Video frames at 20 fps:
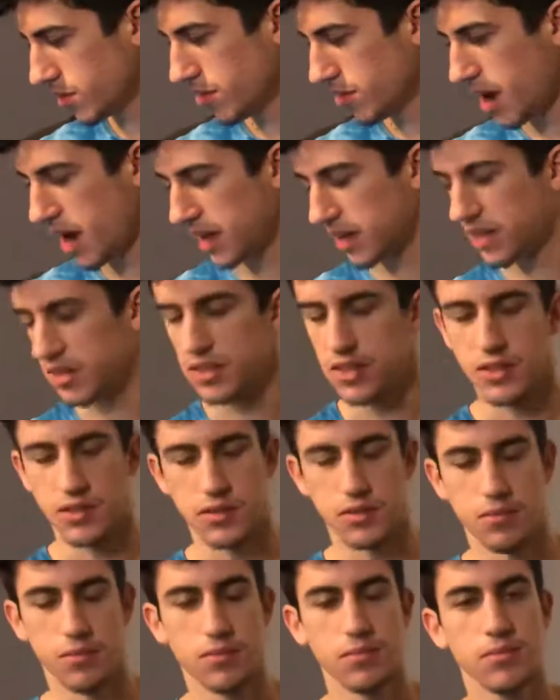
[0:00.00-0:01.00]

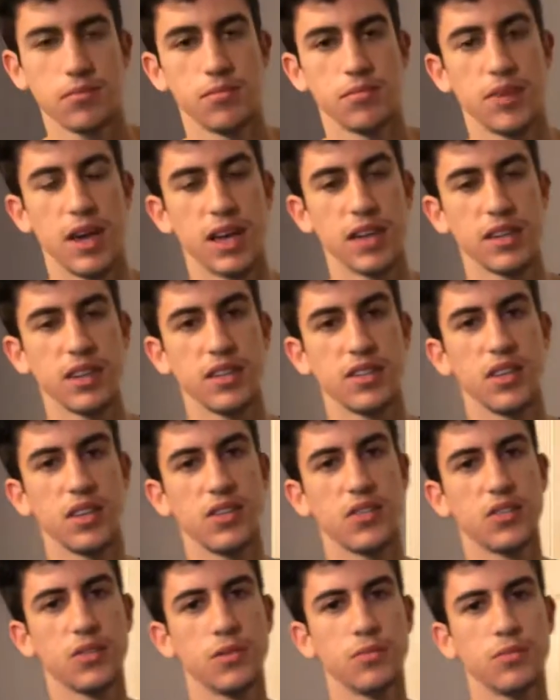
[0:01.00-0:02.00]
magnetism.
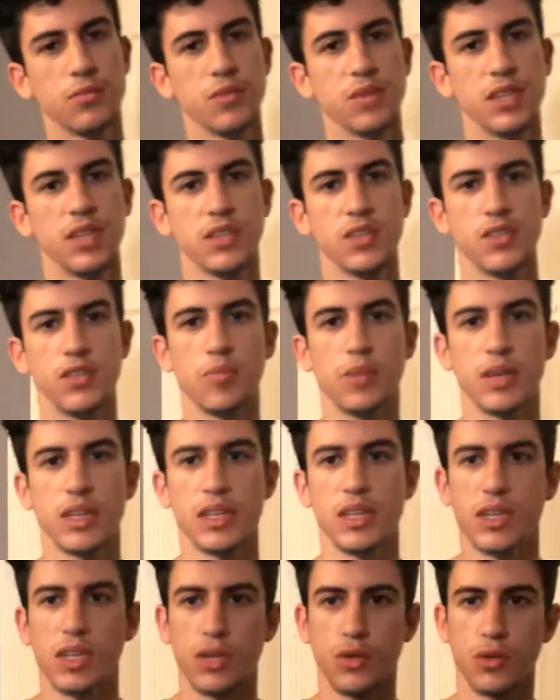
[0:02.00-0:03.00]
Magnetism is a
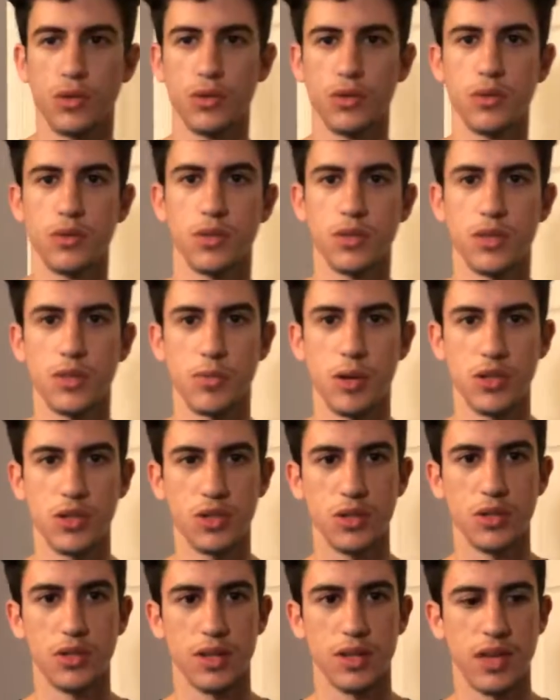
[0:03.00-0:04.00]
big deal,
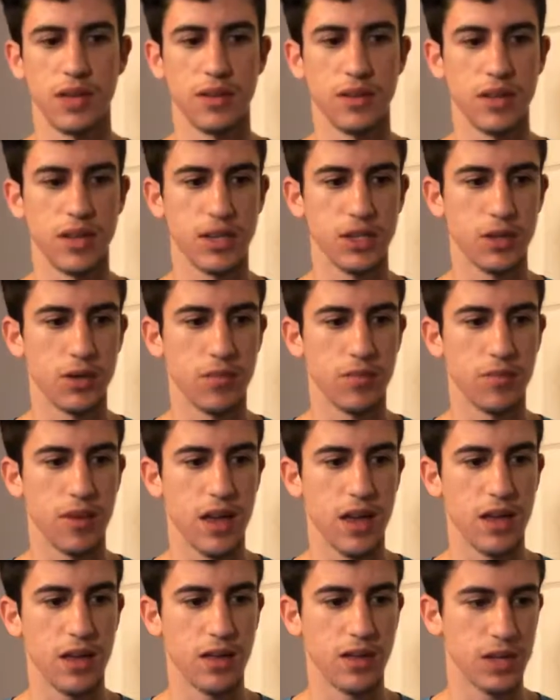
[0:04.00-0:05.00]
especially like
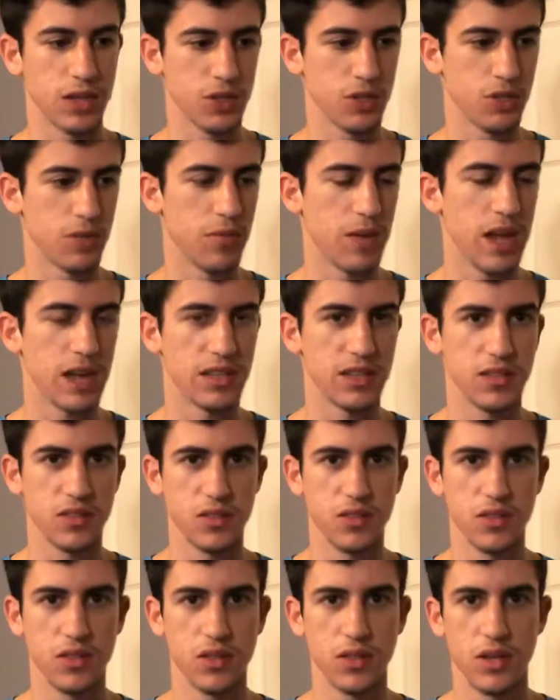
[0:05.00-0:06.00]

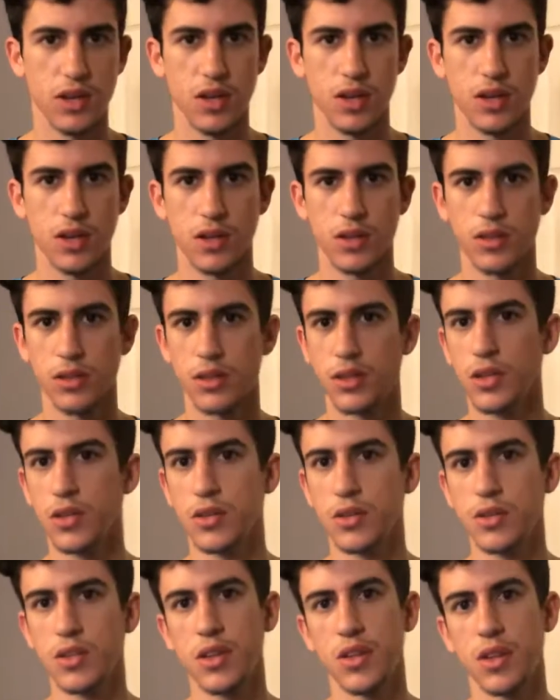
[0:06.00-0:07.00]
electromagnets.
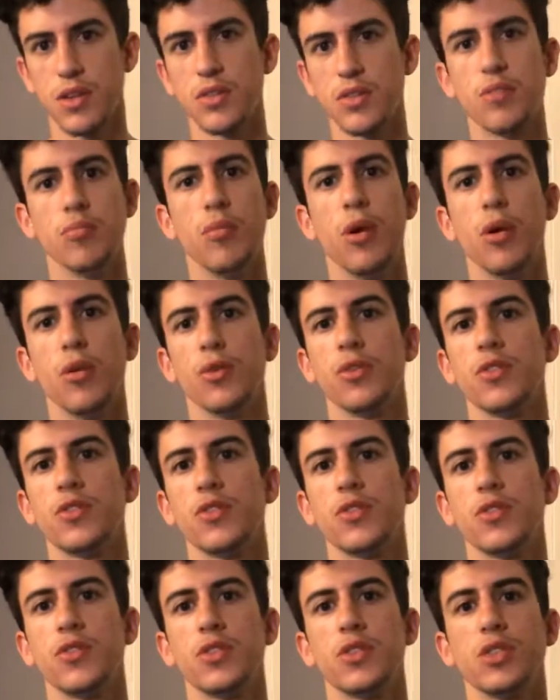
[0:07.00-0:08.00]
You see those in
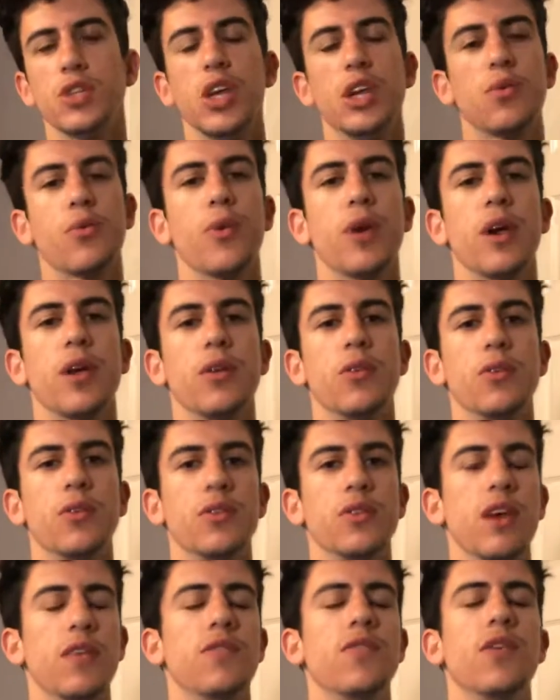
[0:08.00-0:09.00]
motors,
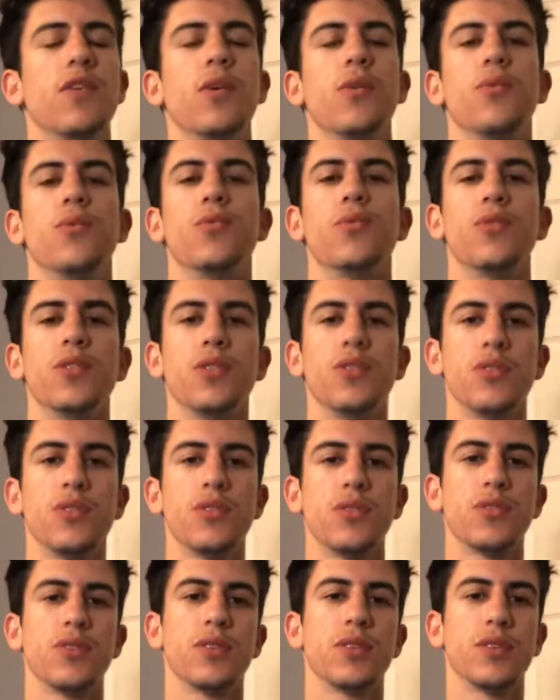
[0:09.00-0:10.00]
generators,
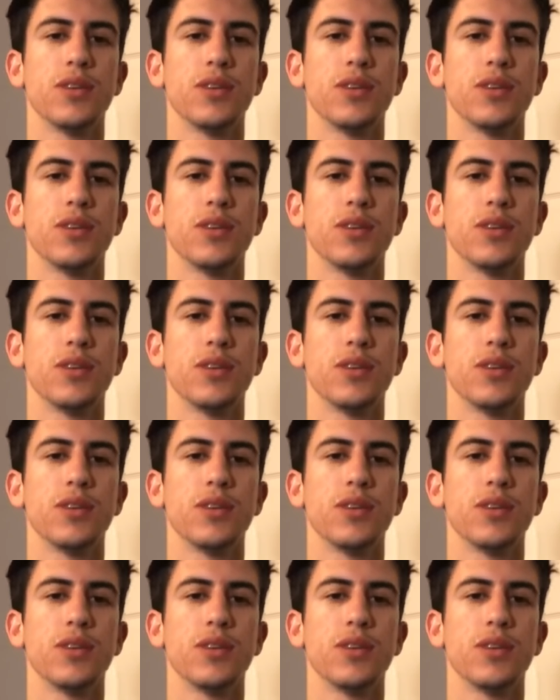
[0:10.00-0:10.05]
headphones,